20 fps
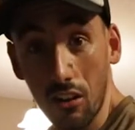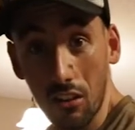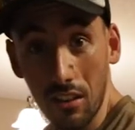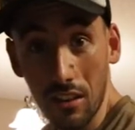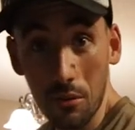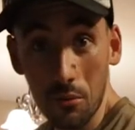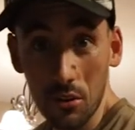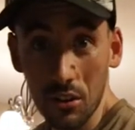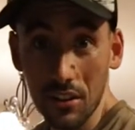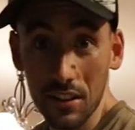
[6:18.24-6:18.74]
all
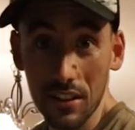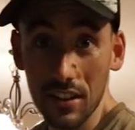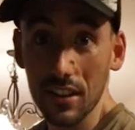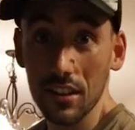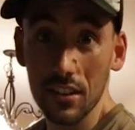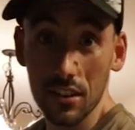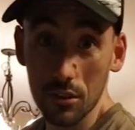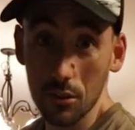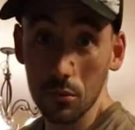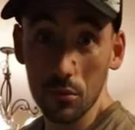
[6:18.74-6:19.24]
I wanted
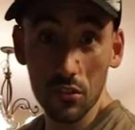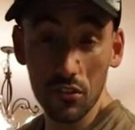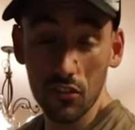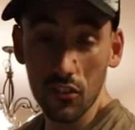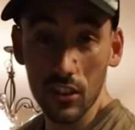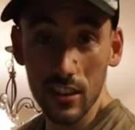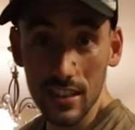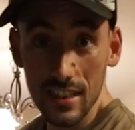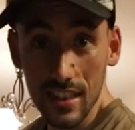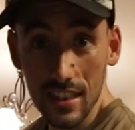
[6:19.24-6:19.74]
to do was
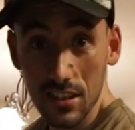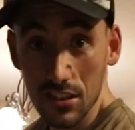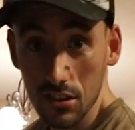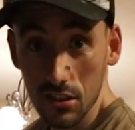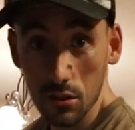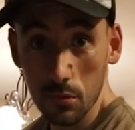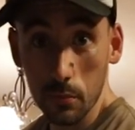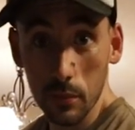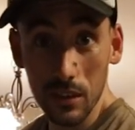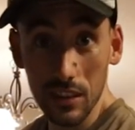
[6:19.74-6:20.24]
fix that
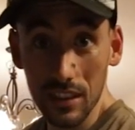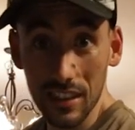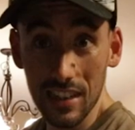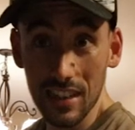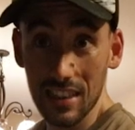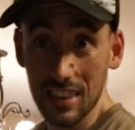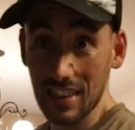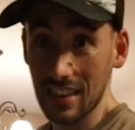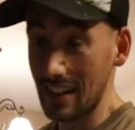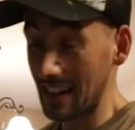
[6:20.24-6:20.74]
stupid
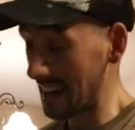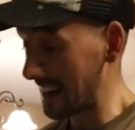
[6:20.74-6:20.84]
leak that